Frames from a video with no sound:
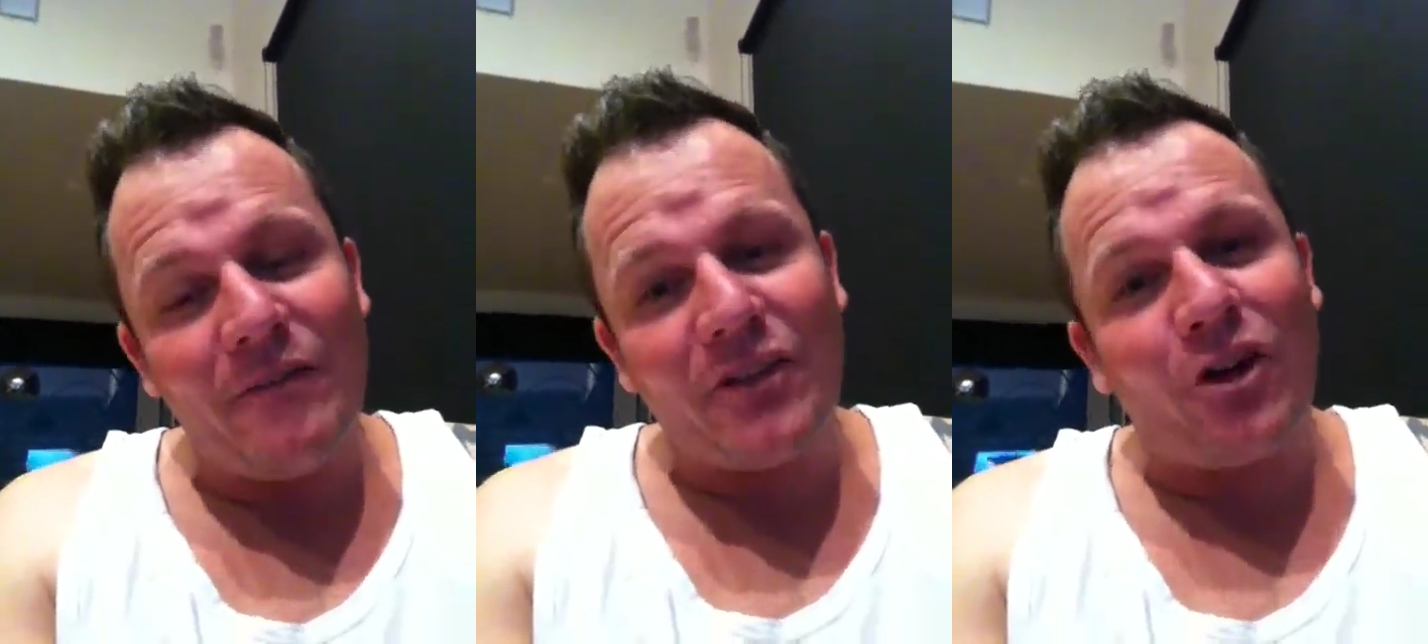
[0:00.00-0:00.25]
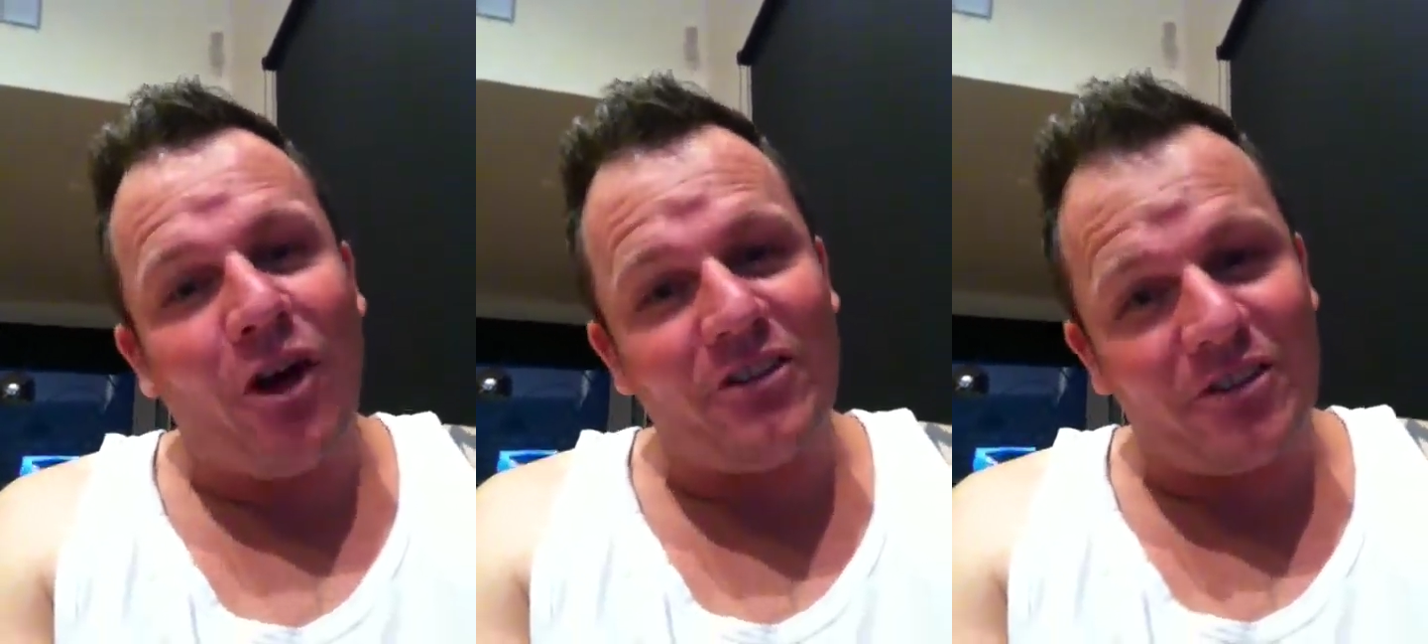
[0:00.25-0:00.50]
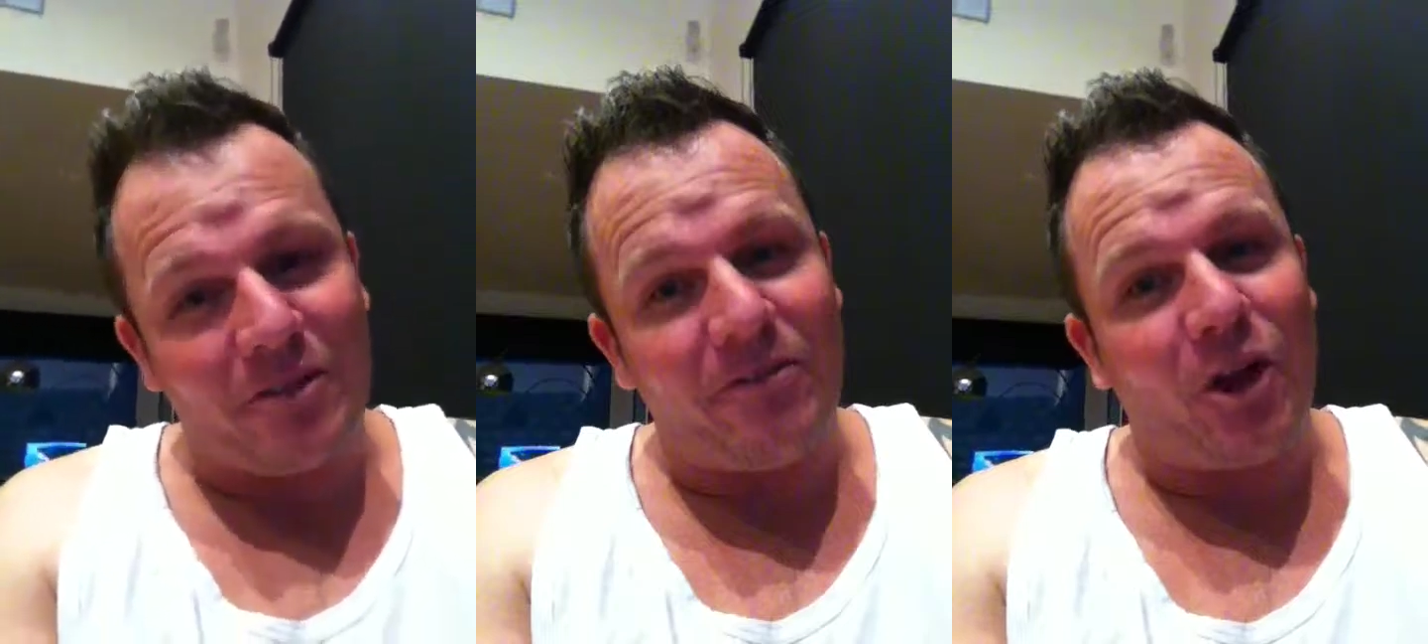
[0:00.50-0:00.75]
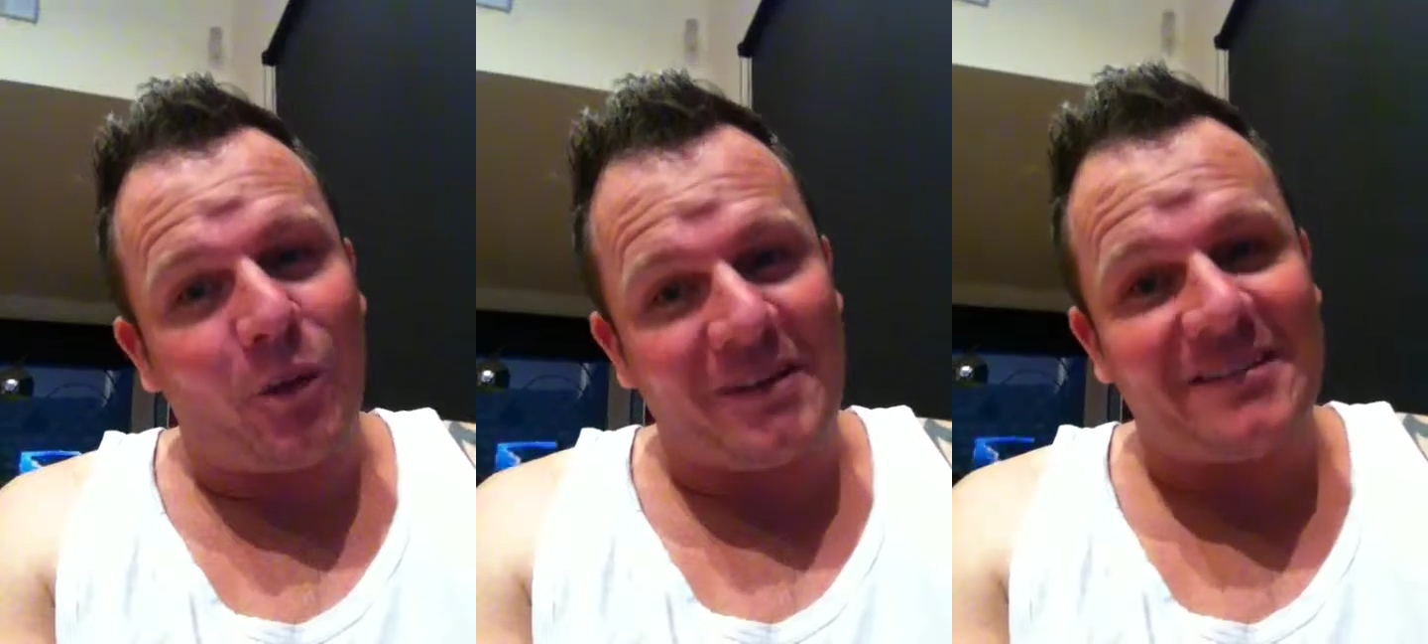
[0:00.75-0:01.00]
advertised it the
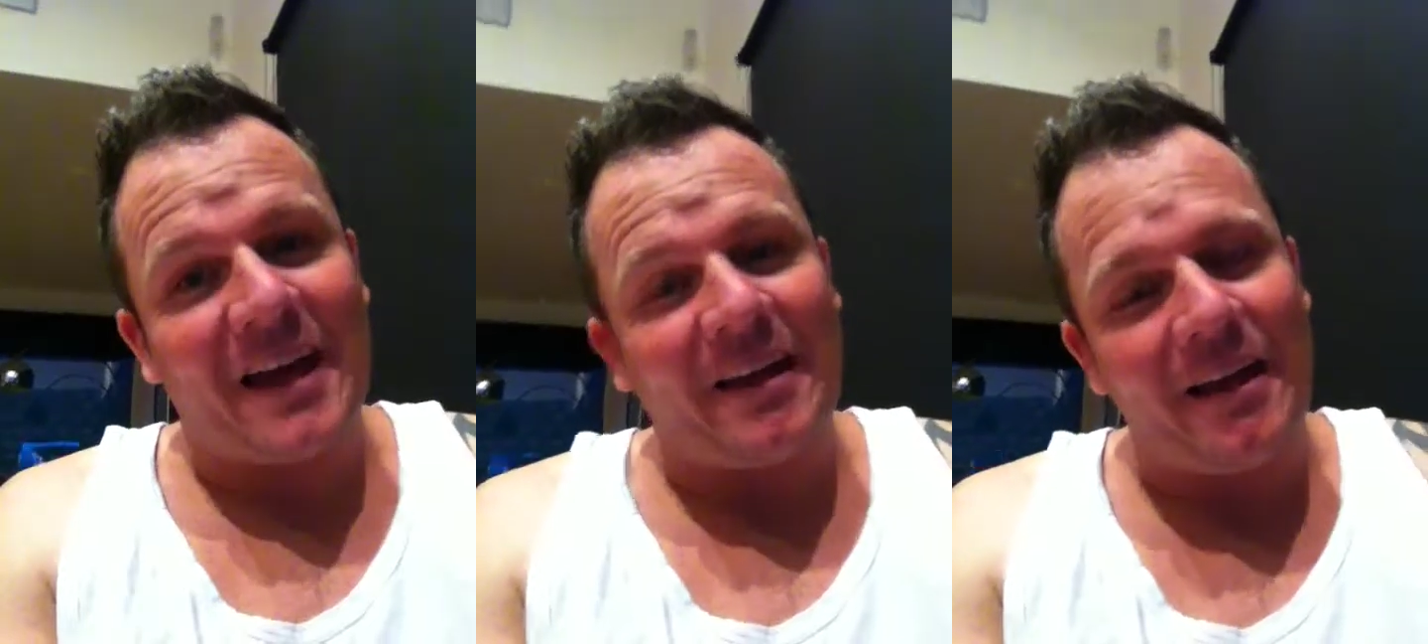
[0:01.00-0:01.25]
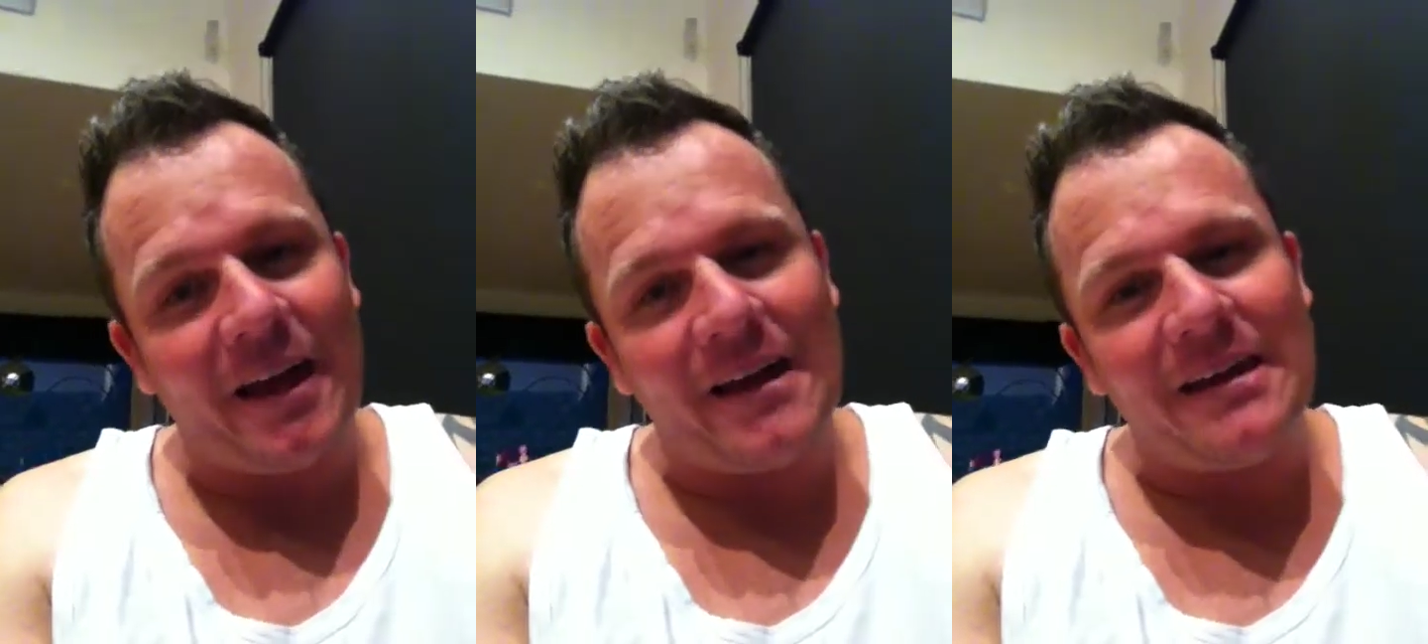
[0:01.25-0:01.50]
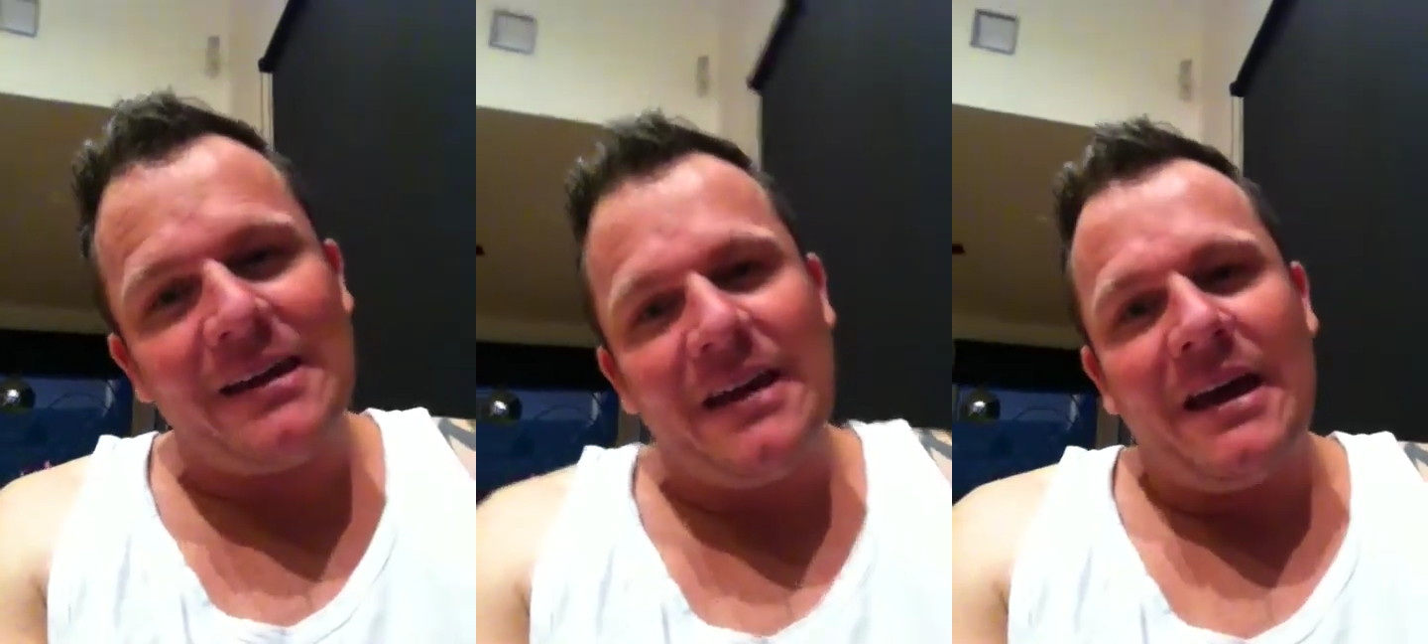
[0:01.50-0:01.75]
following Saturday,